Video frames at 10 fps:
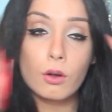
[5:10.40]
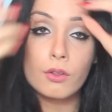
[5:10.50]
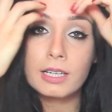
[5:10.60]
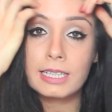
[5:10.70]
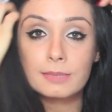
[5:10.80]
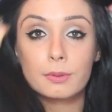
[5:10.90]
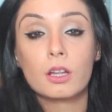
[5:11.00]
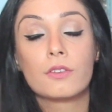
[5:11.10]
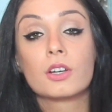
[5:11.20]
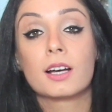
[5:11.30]
put all the links
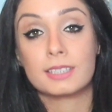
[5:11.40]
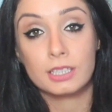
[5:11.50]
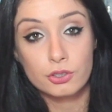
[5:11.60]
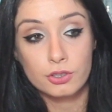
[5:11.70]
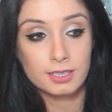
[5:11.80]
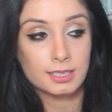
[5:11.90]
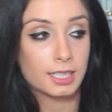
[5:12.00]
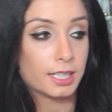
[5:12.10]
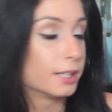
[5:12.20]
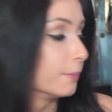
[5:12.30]
below if you guys are
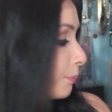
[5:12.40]
interested.